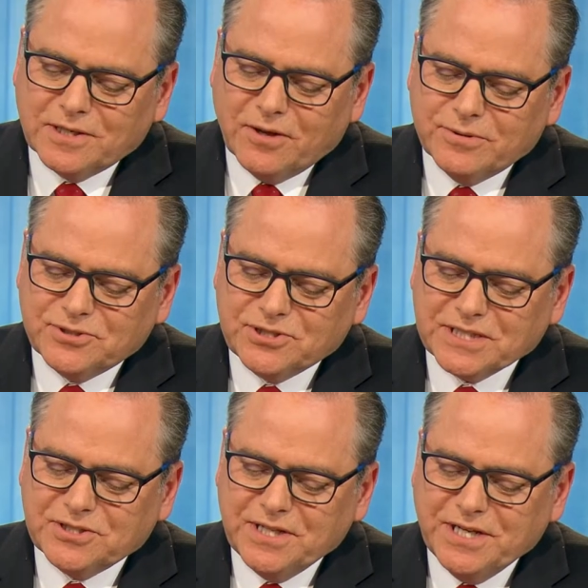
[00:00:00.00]
another
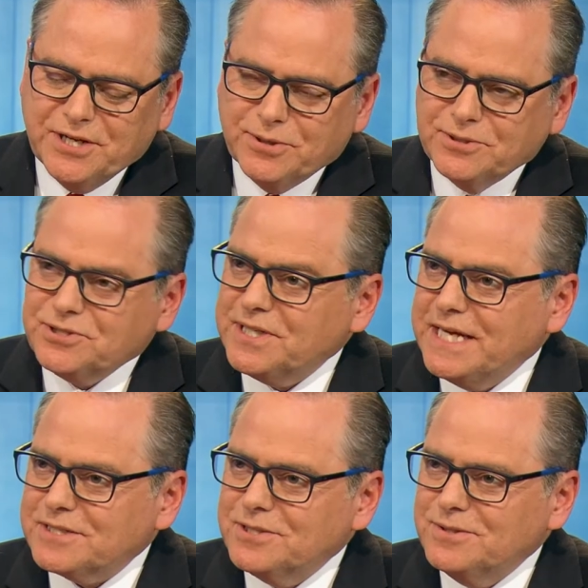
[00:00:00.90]
60 years to
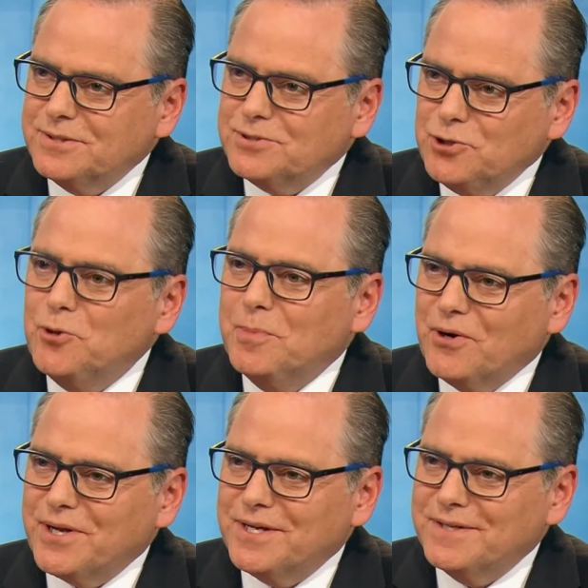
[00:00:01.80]
get to the 2
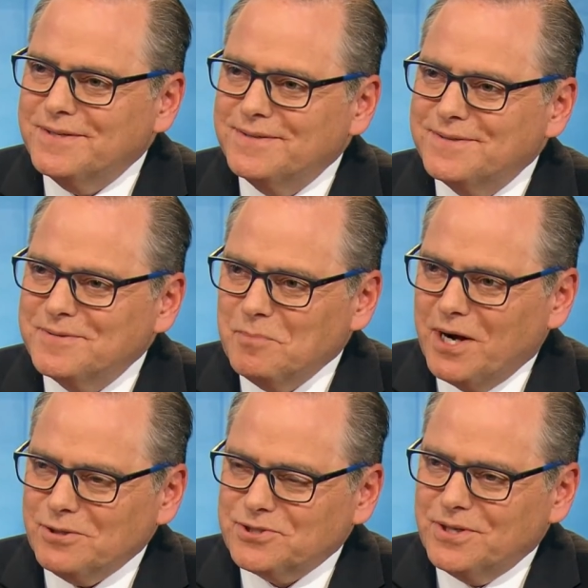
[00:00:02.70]
million milestone.